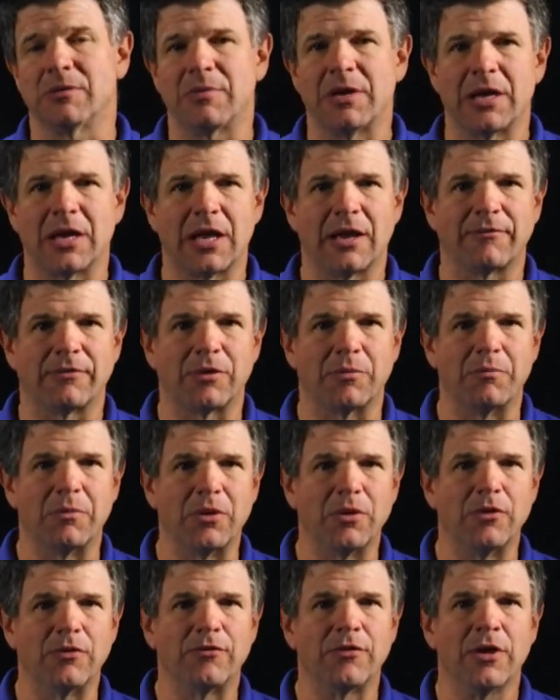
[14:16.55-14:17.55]
being able to
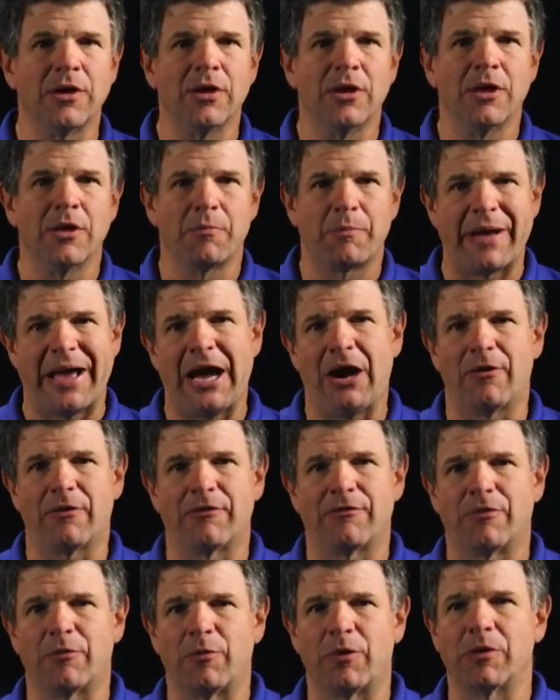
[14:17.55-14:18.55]
move power
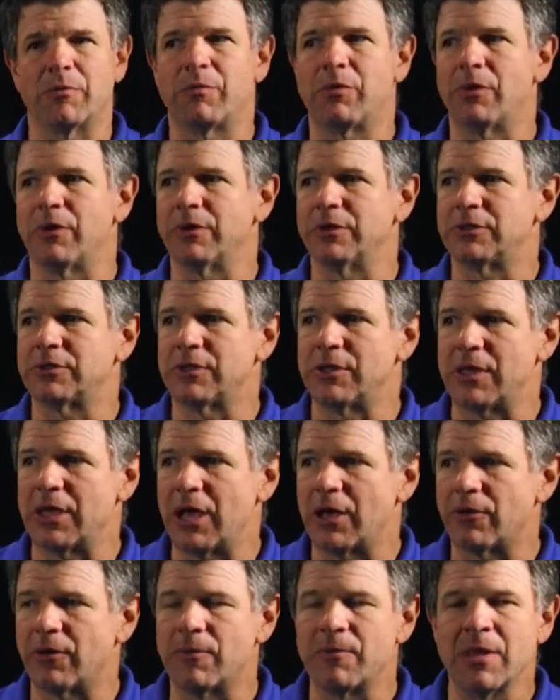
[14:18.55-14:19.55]
from one point to the
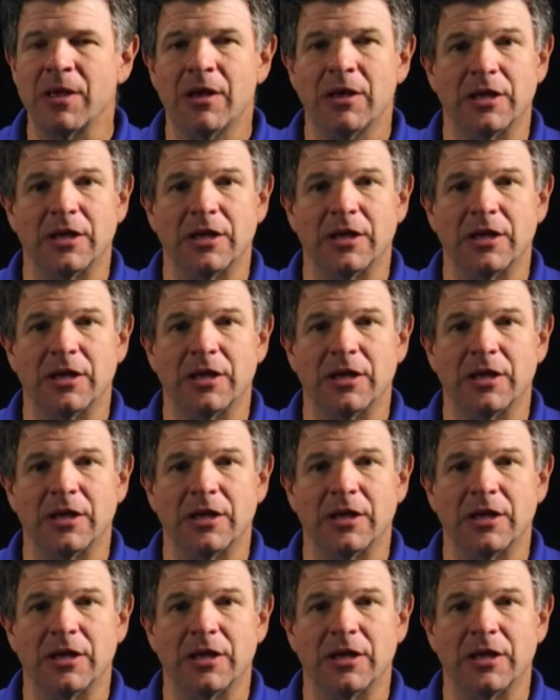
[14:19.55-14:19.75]
other.